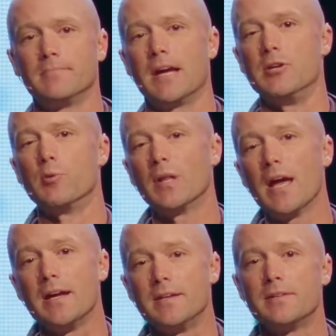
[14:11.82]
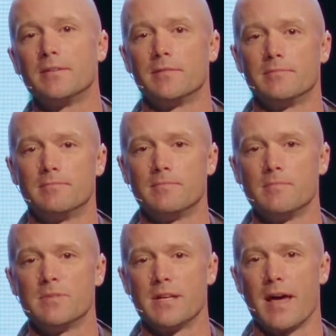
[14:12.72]
Can you relate
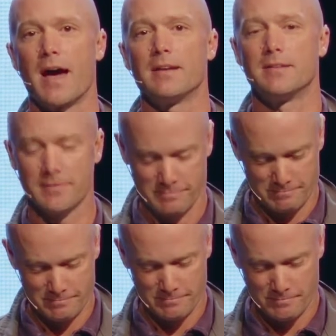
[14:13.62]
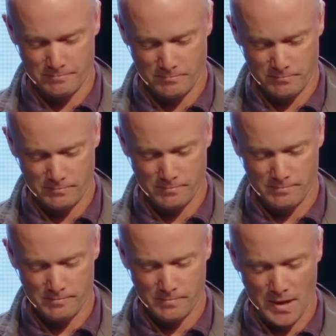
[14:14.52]
to that?
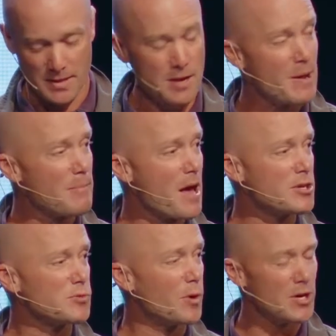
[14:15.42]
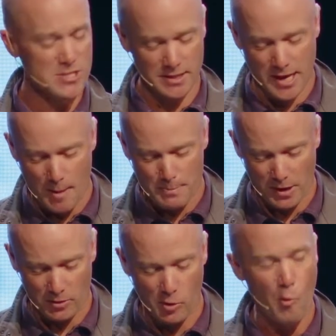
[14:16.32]
And then to make matters worse, the
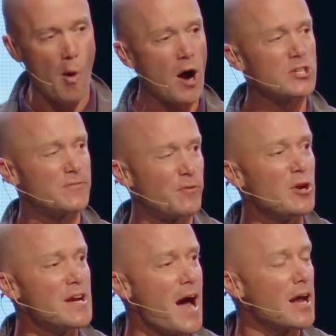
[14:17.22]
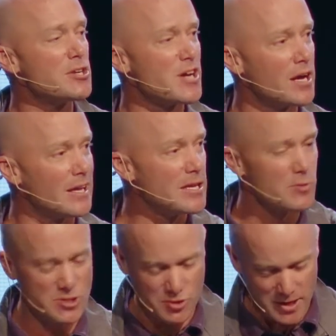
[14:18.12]
cupbearer walks free out of jail
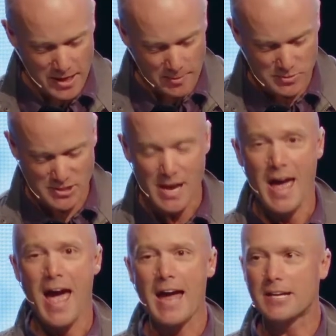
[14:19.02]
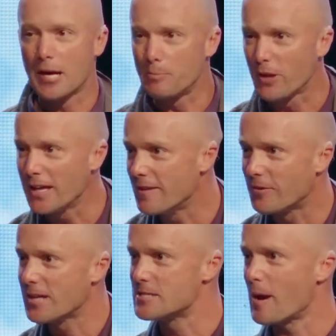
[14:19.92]
into his dreams and completely
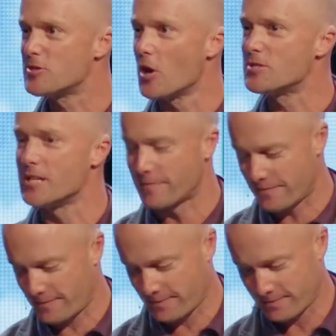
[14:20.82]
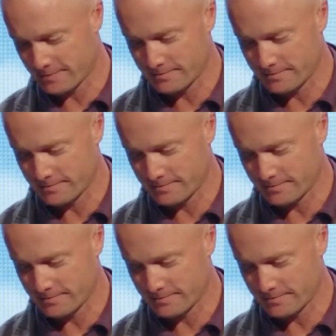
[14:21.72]
forgets about Joseph.